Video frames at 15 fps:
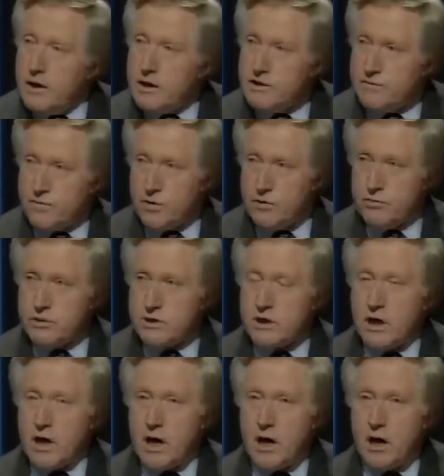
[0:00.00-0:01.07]
His
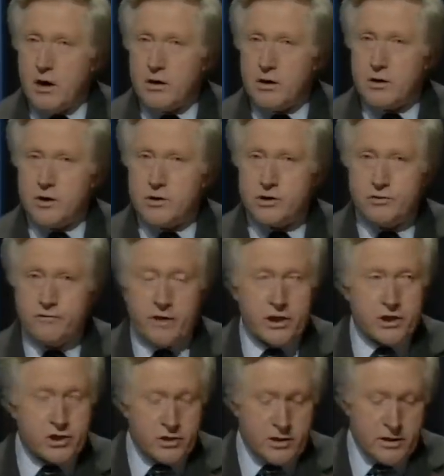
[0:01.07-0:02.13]
views are
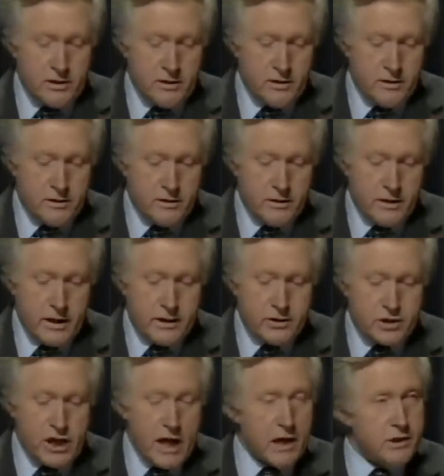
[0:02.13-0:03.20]
controversial
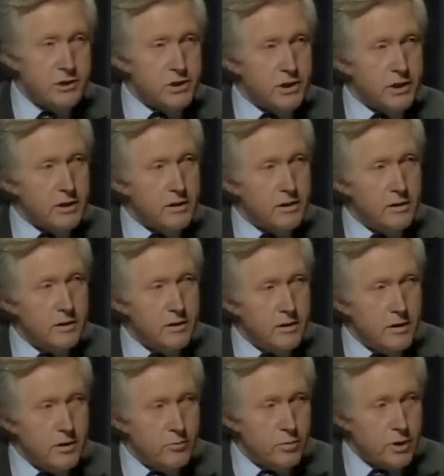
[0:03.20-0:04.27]
and challenging
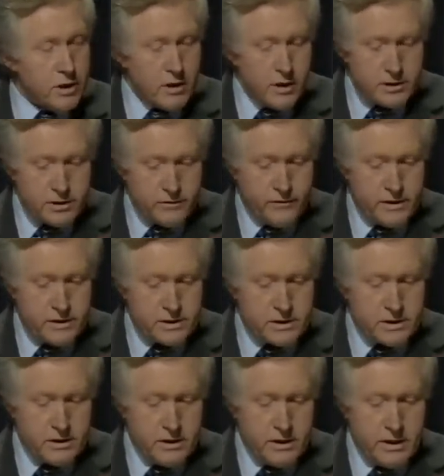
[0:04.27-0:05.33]
because of
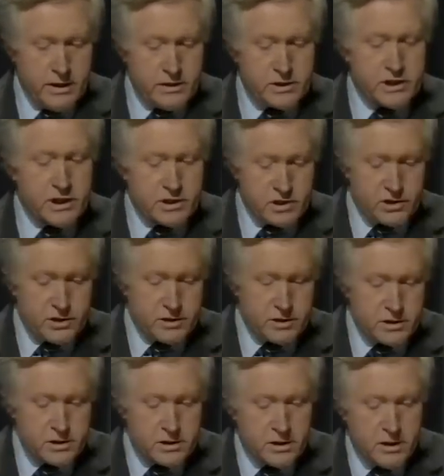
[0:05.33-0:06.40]
his
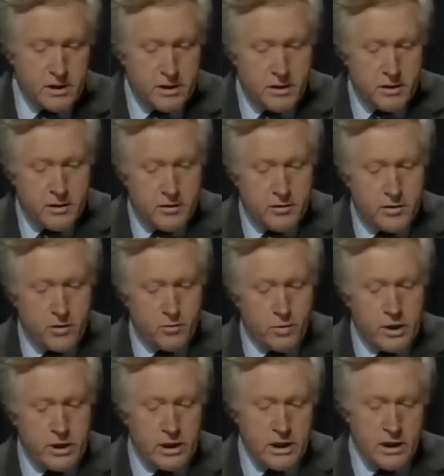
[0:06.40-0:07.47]
insistence that
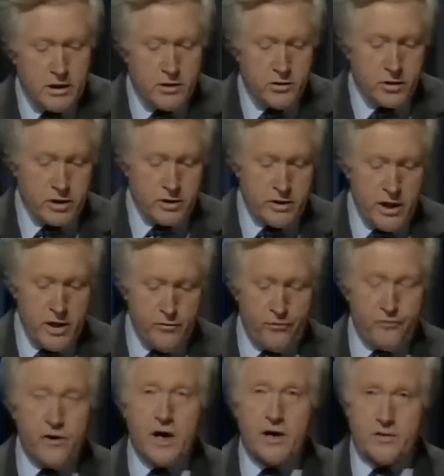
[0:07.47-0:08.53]
we need look no
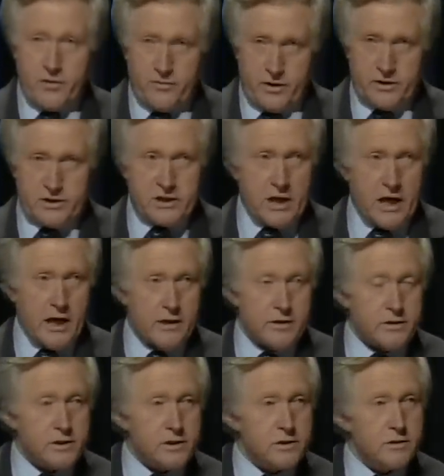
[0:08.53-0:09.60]
further than
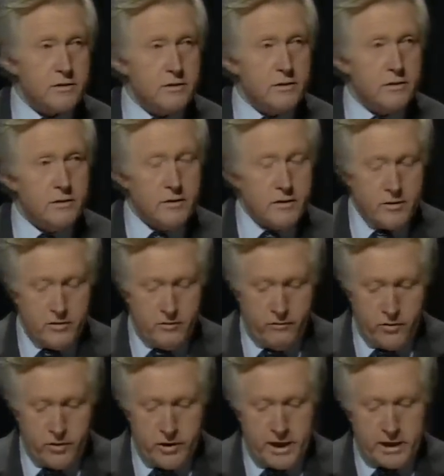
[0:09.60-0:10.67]
science
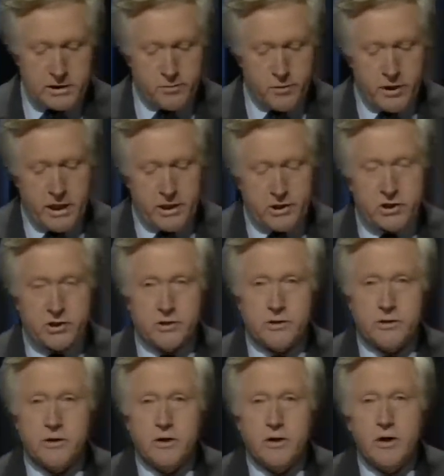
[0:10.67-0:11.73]
for an
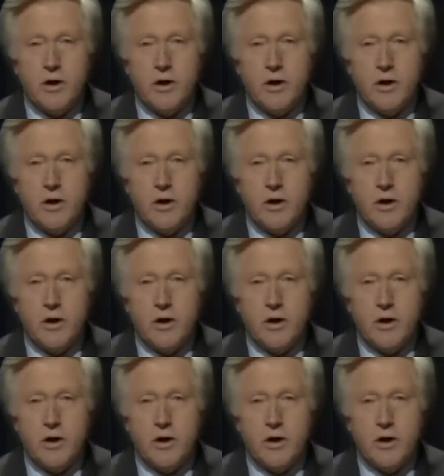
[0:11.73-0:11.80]
explanation